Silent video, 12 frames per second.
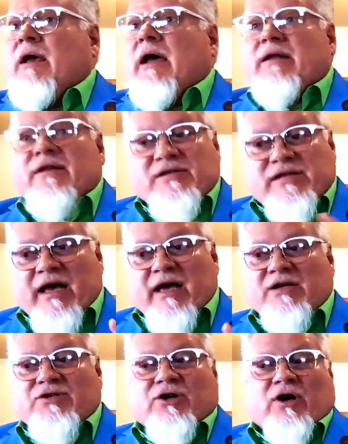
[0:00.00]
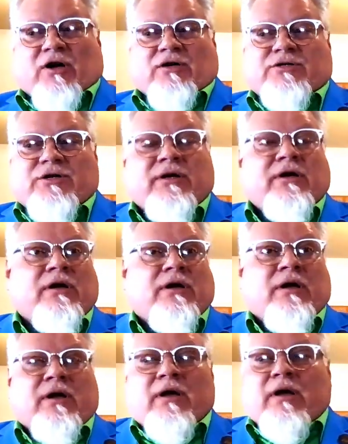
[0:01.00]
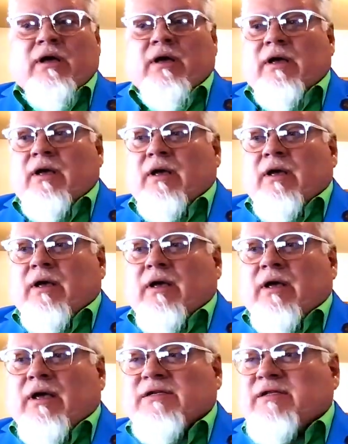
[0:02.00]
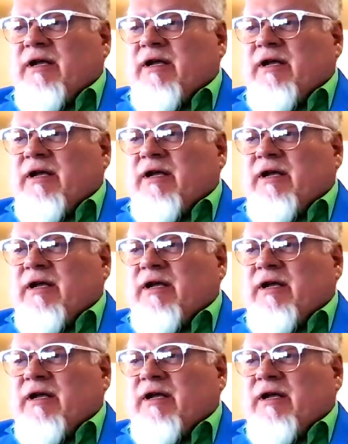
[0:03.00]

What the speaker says: And the second charge is